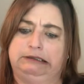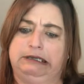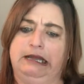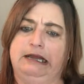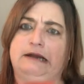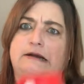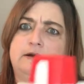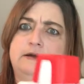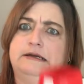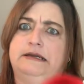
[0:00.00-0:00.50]

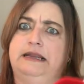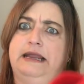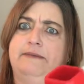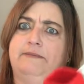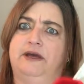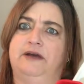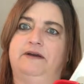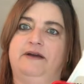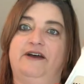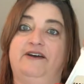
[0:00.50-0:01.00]
Kind of hard to
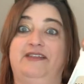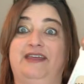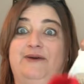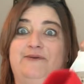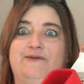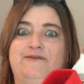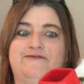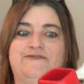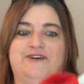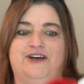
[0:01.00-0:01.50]
demo. Oh, that
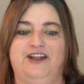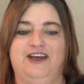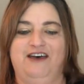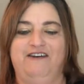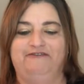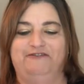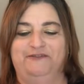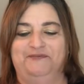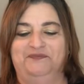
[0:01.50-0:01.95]
won't fall off.